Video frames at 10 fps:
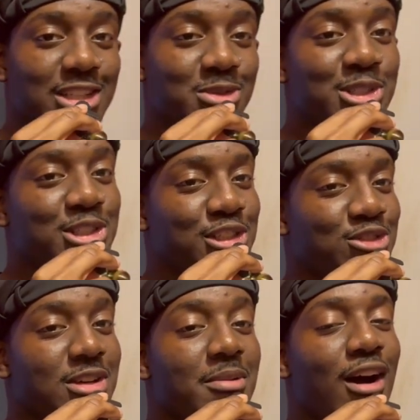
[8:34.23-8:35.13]
because we used to
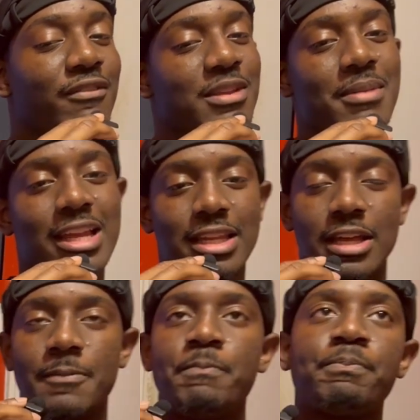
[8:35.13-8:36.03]
stream often back
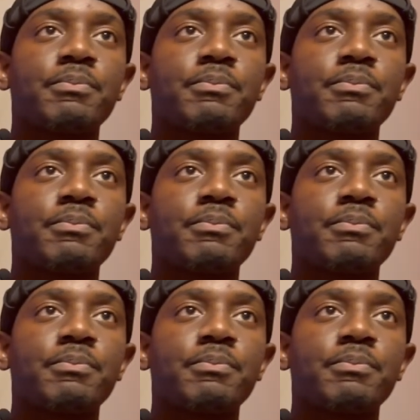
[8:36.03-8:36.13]
then.